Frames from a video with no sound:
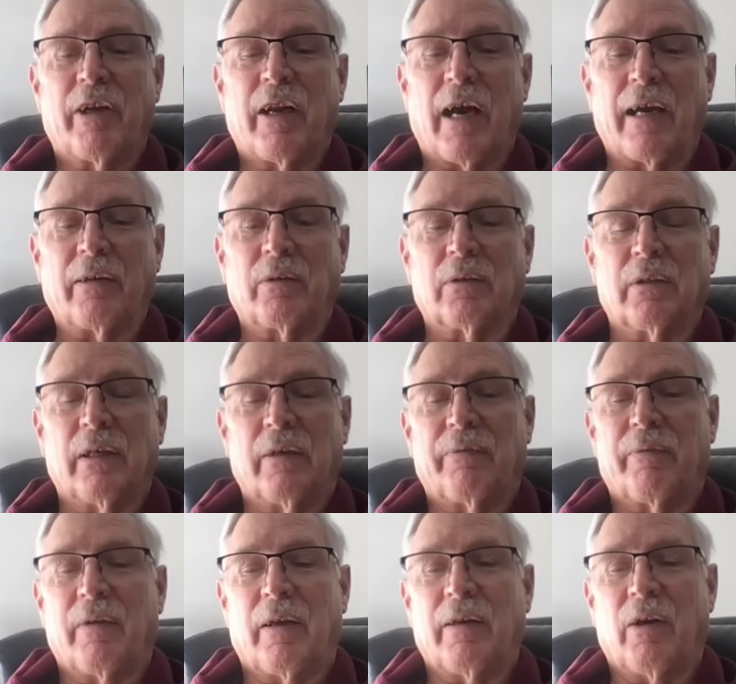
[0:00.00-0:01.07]
at idle
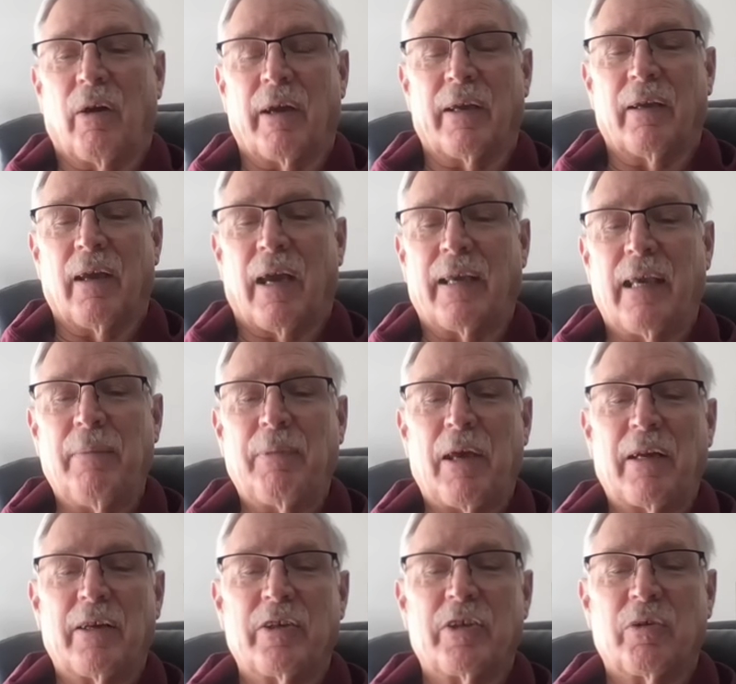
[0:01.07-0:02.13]
if, you know, I, I keep
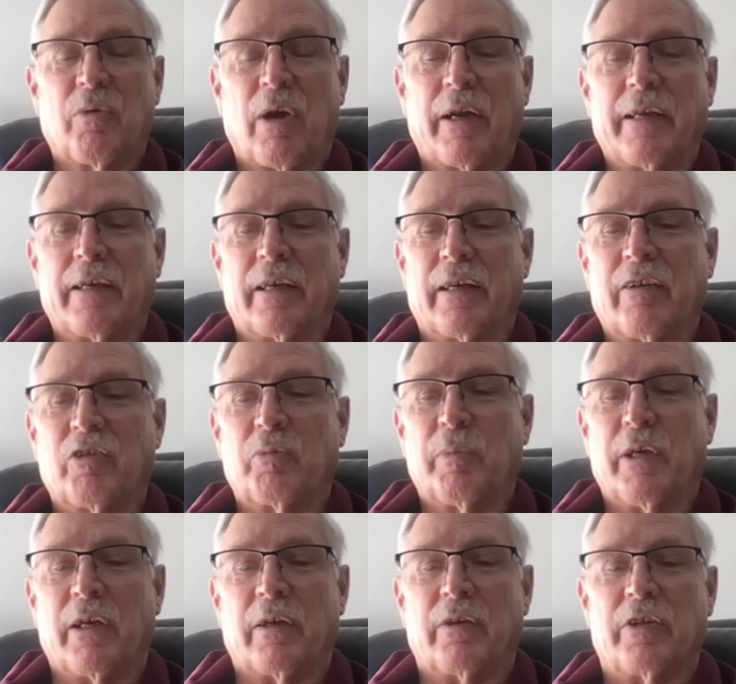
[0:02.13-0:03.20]
that engine running. It gives
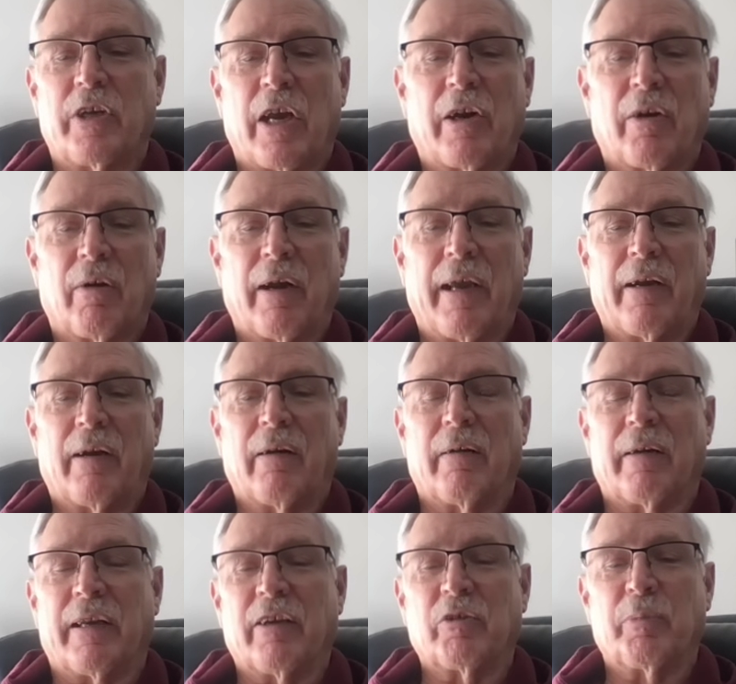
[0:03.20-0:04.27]
me a generator,
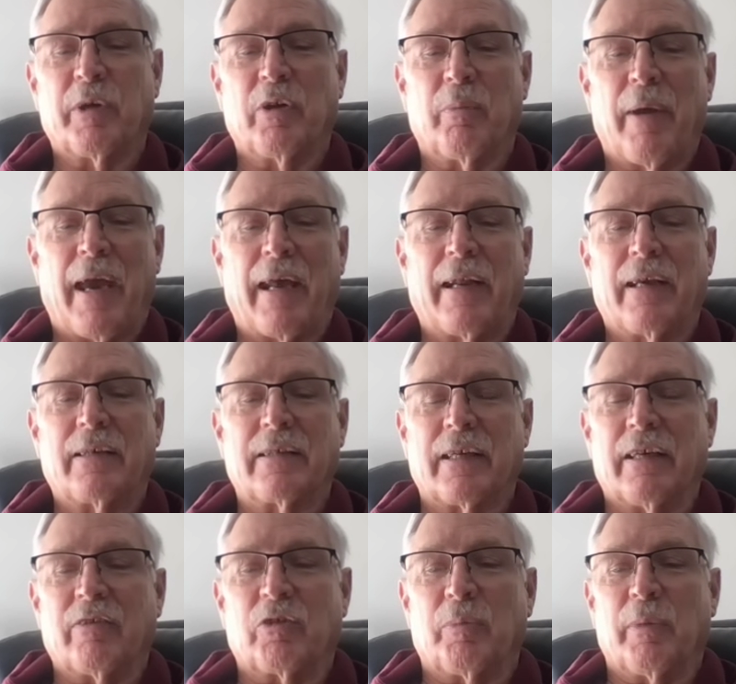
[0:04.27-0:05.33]
it gives me pneumatics, it
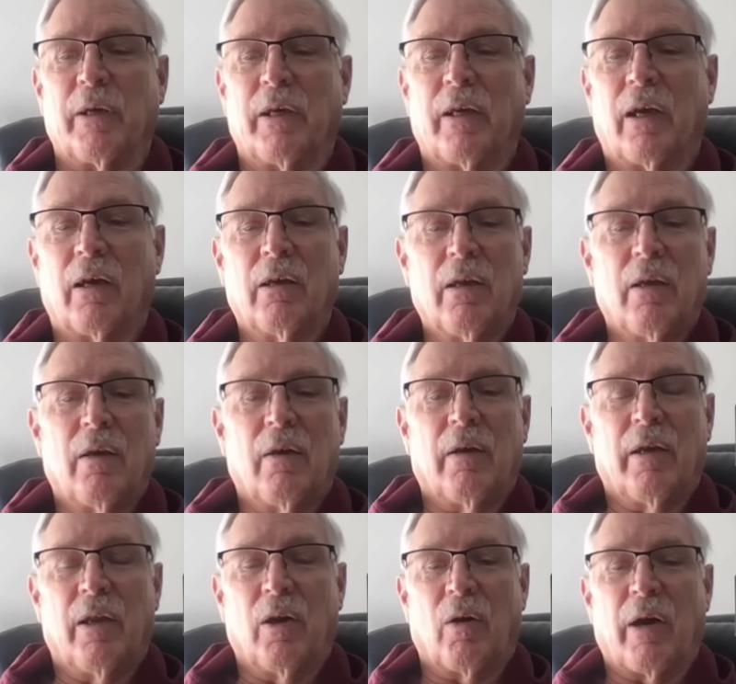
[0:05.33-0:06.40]
gives me, uh,
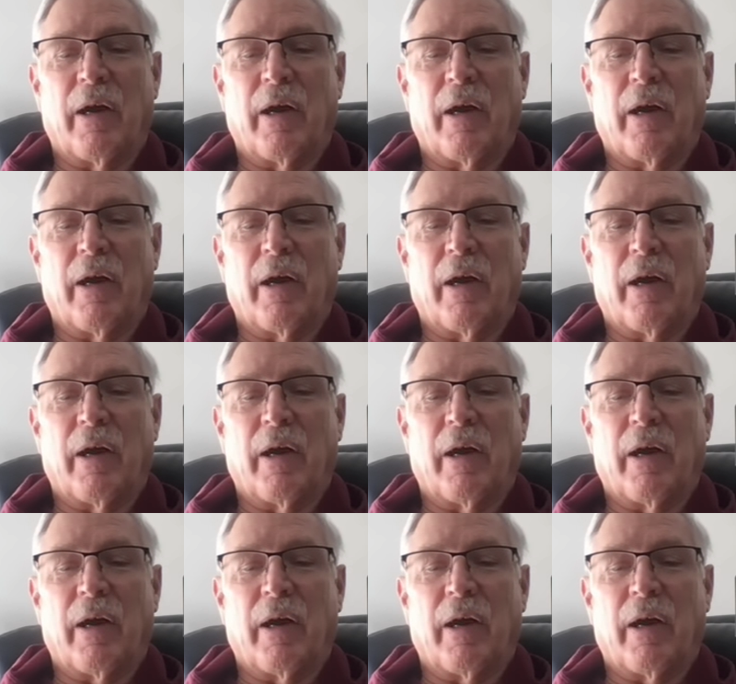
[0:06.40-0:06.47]
you know,